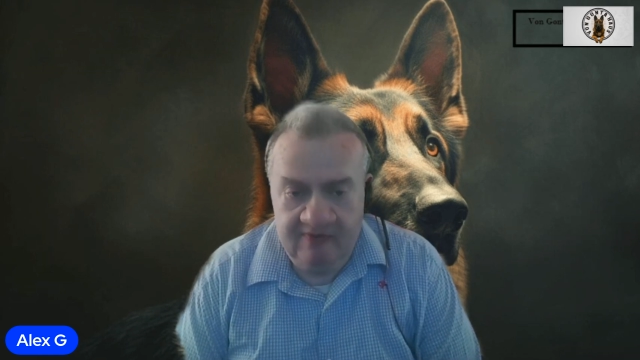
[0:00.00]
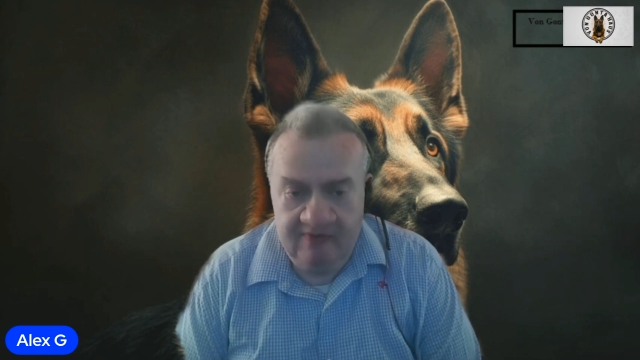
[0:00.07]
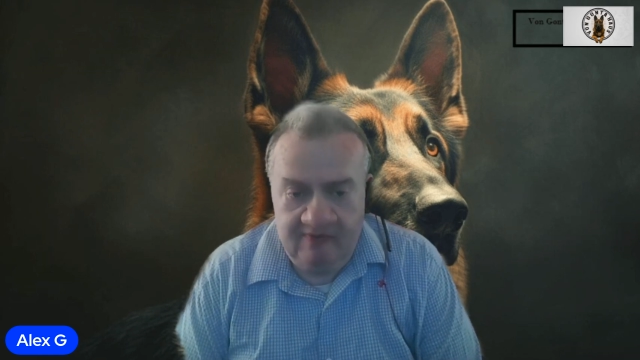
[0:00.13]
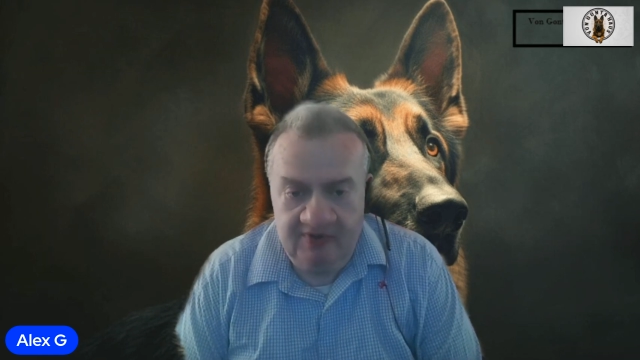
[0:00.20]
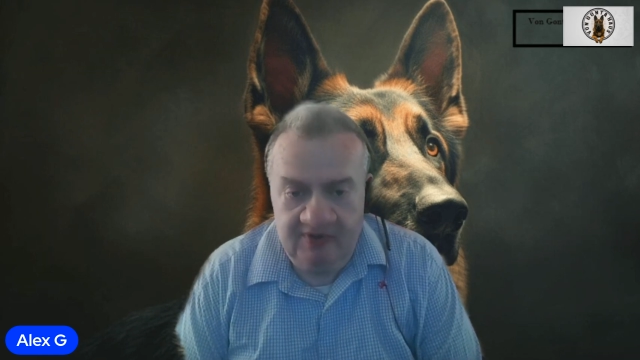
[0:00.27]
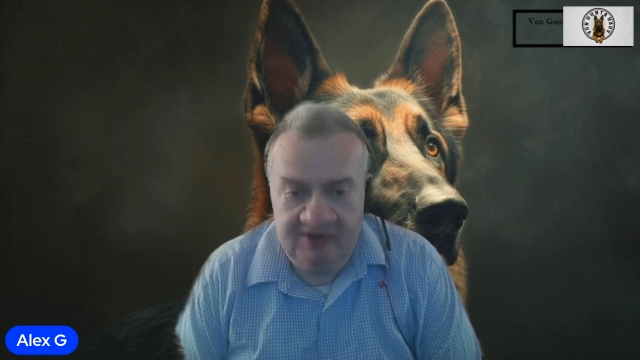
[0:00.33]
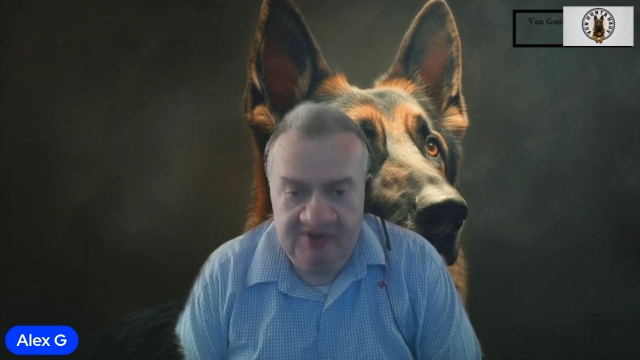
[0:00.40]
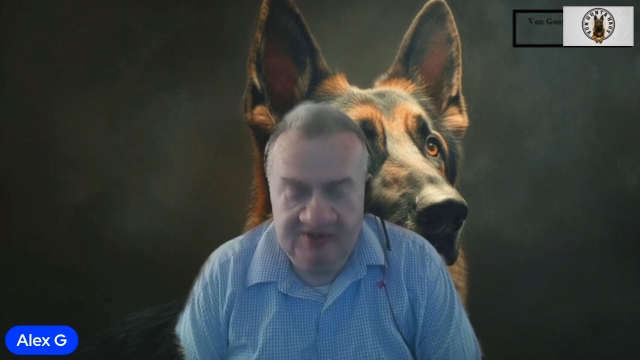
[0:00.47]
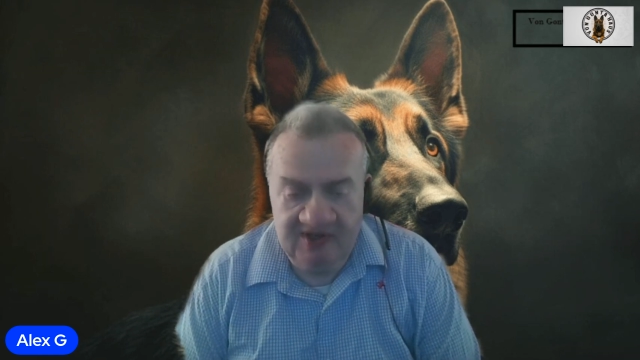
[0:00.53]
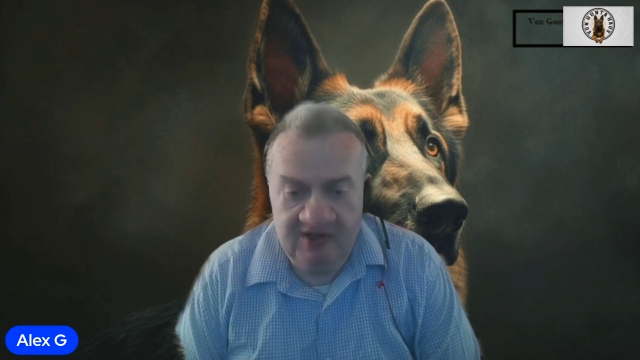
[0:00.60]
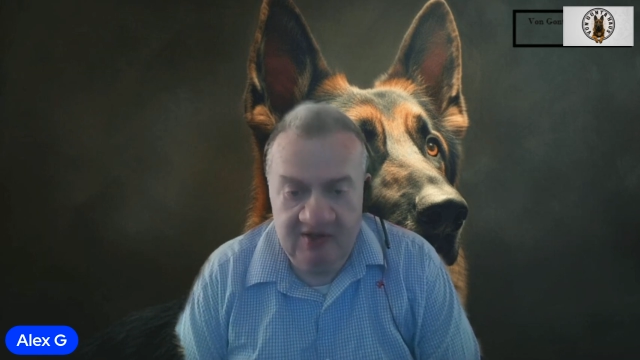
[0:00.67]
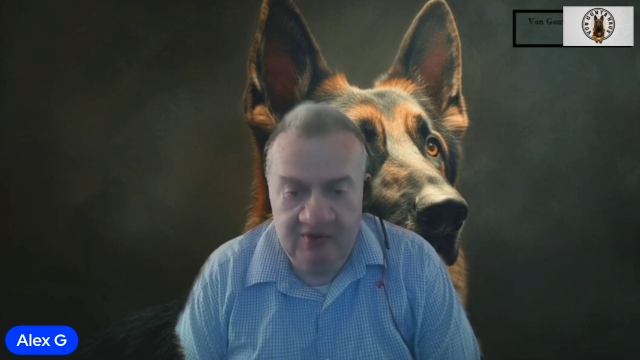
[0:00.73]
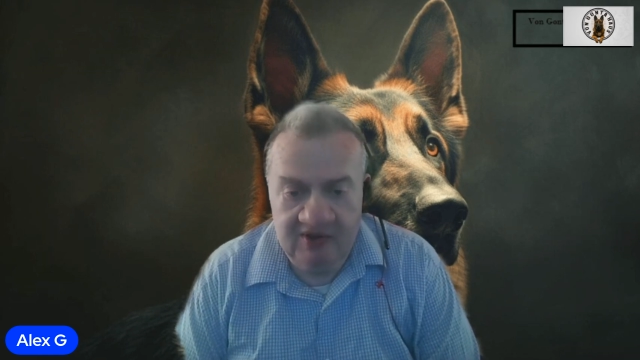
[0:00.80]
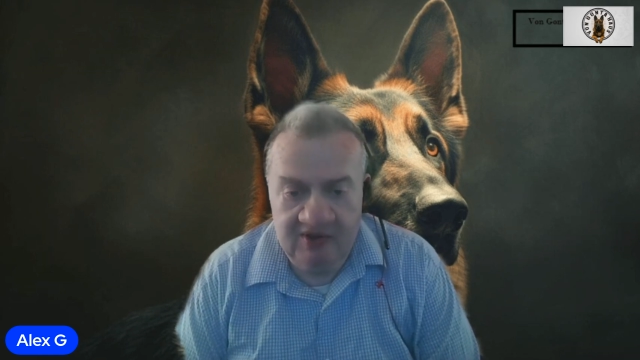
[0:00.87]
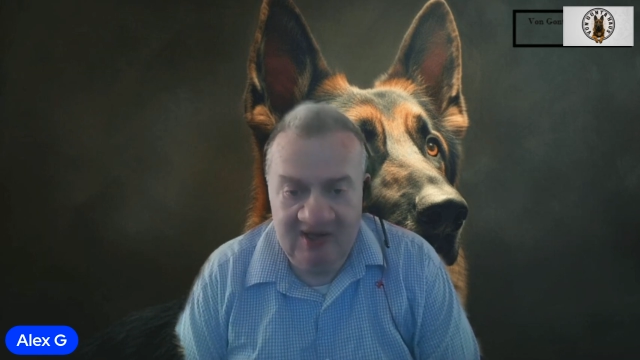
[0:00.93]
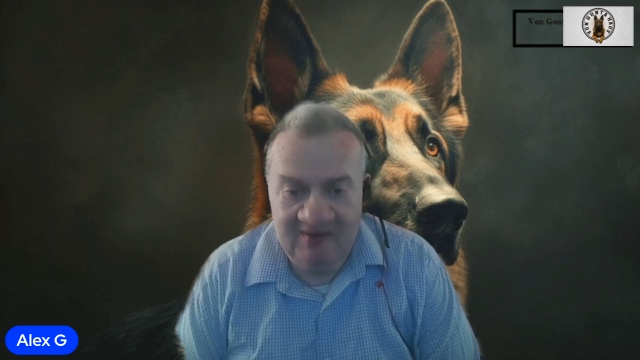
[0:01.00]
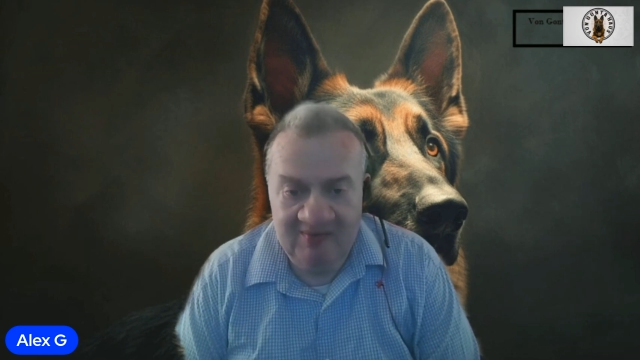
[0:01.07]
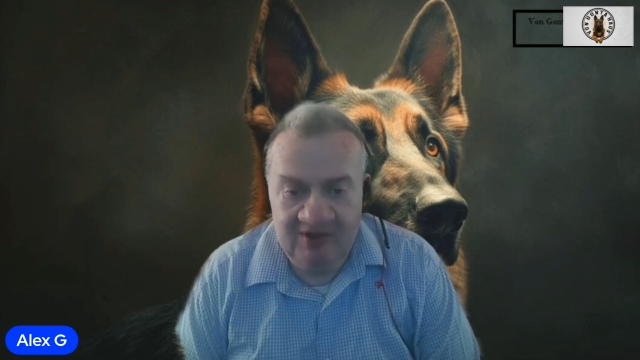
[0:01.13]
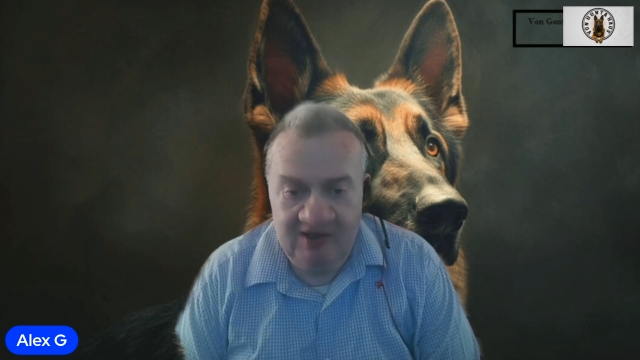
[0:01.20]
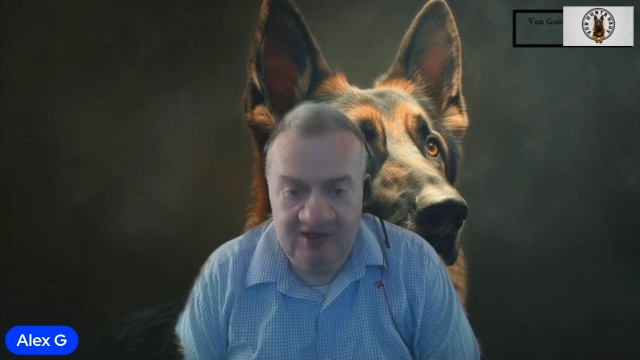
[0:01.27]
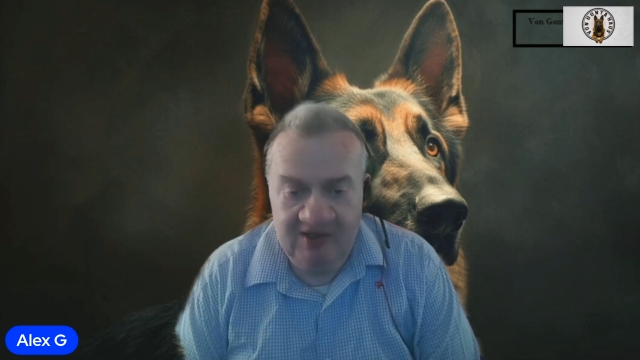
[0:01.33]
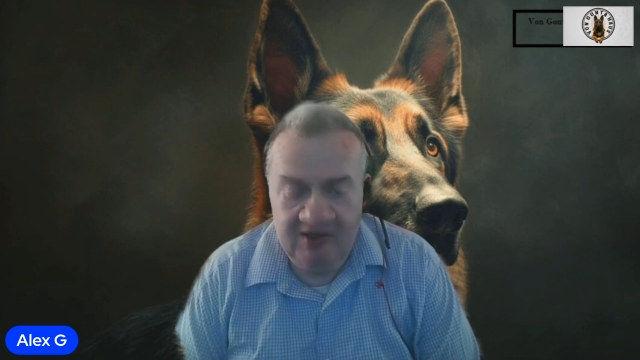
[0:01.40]
really seeking to
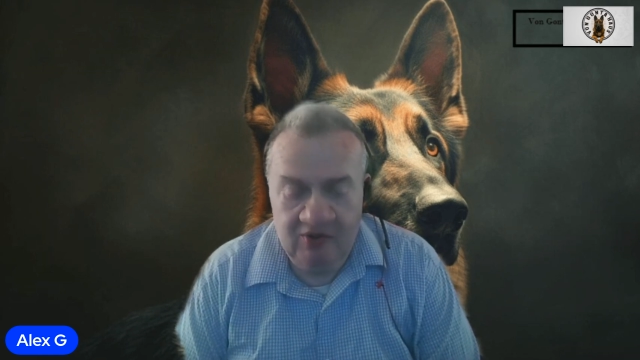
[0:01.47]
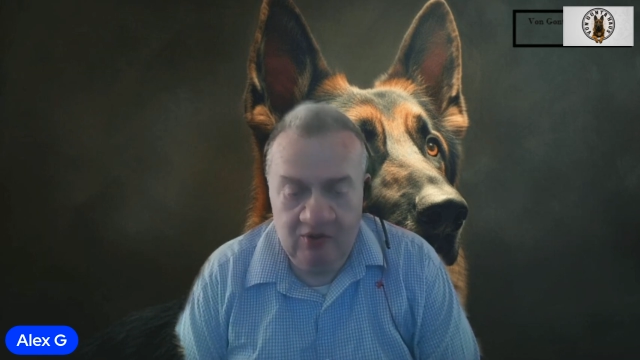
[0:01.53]
dominate and